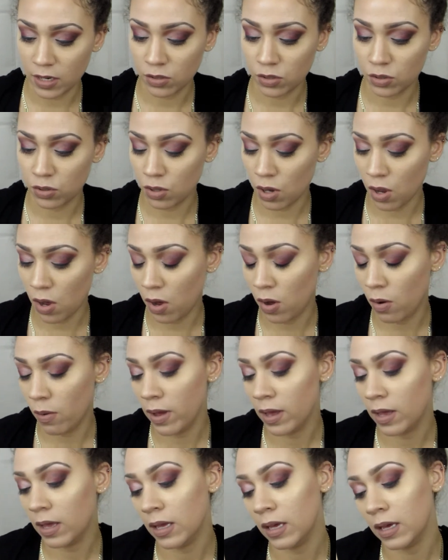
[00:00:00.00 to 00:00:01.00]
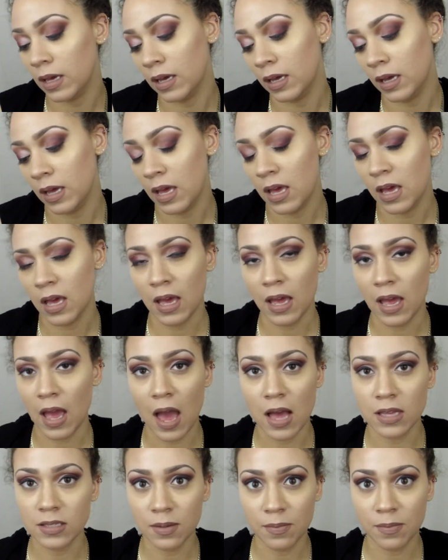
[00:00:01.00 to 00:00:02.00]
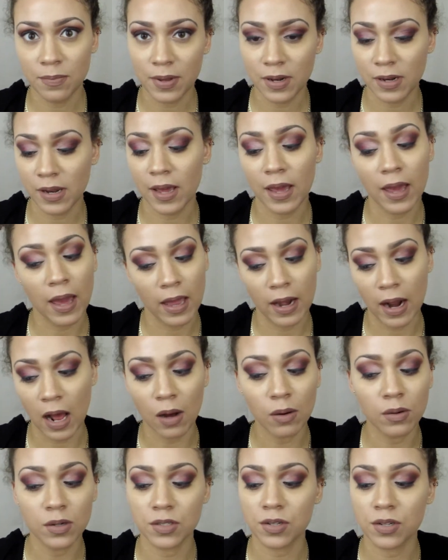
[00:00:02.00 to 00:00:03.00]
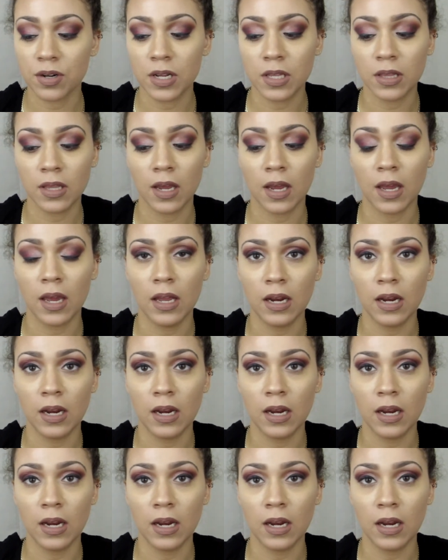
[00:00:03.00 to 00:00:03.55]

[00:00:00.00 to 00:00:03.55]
So it hasn't been like 8 hours or anything.